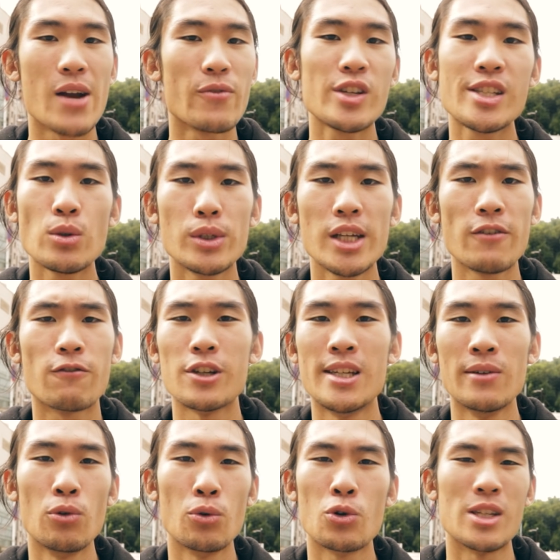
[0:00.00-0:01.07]
every single day for
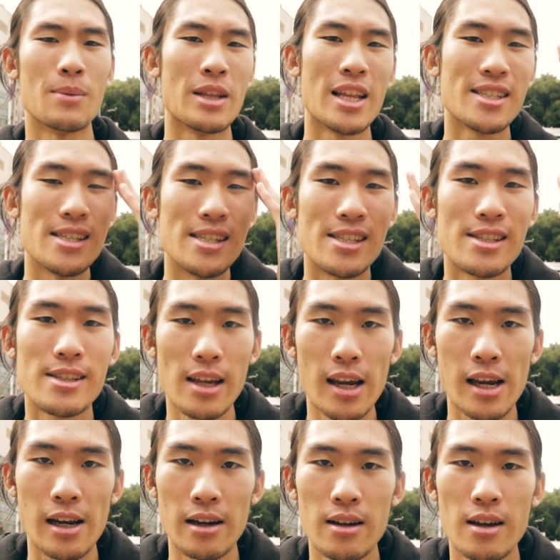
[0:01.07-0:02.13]
several years. I mean, that's
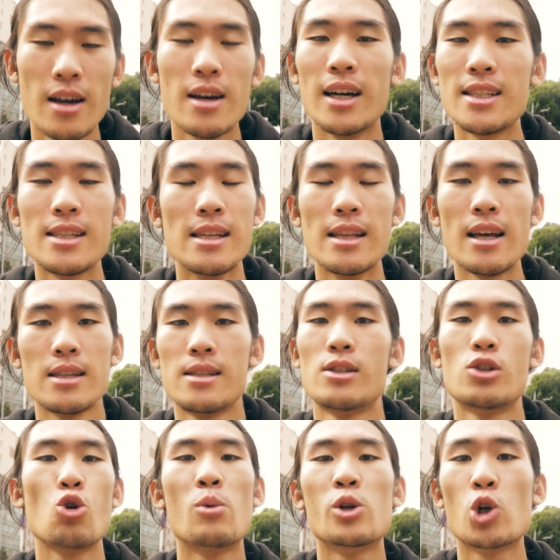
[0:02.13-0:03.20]
insane. That's
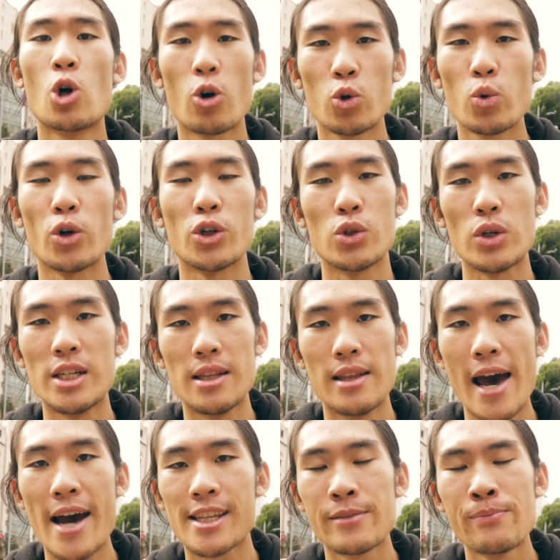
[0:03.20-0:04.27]
so much hard work, so he did
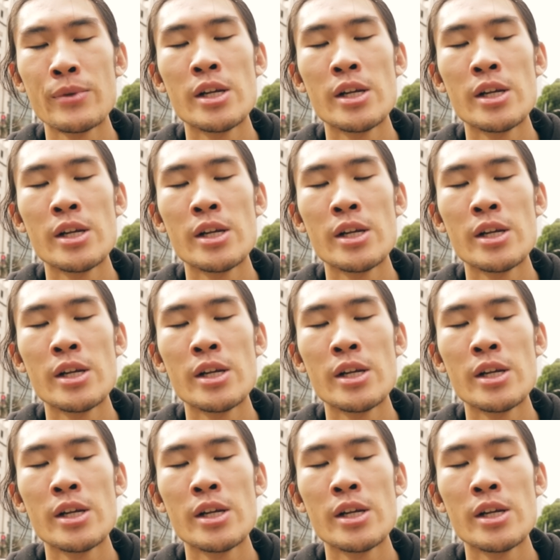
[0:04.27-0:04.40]
that.